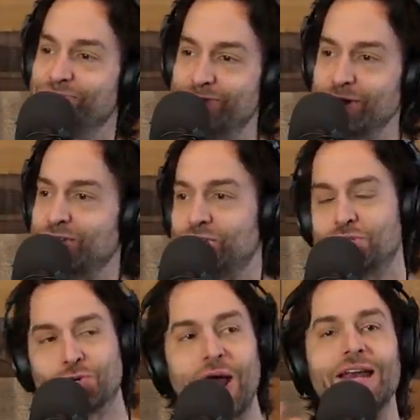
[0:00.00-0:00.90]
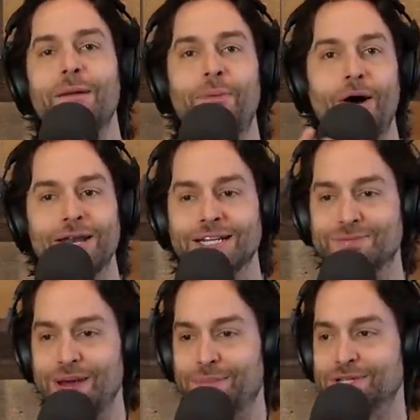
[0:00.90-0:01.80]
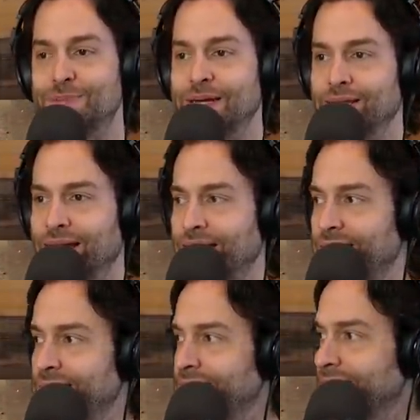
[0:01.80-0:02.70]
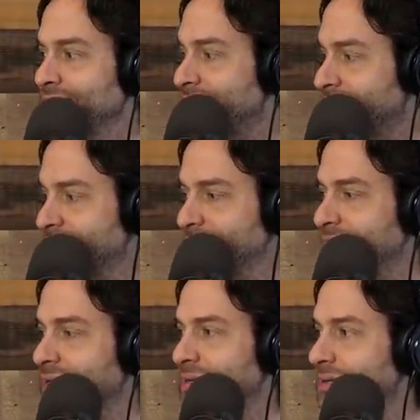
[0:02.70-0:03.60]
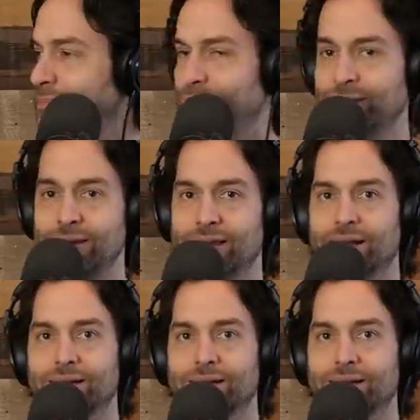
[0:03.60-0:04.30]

Just straight up audience members being like, sounds like you had to be there.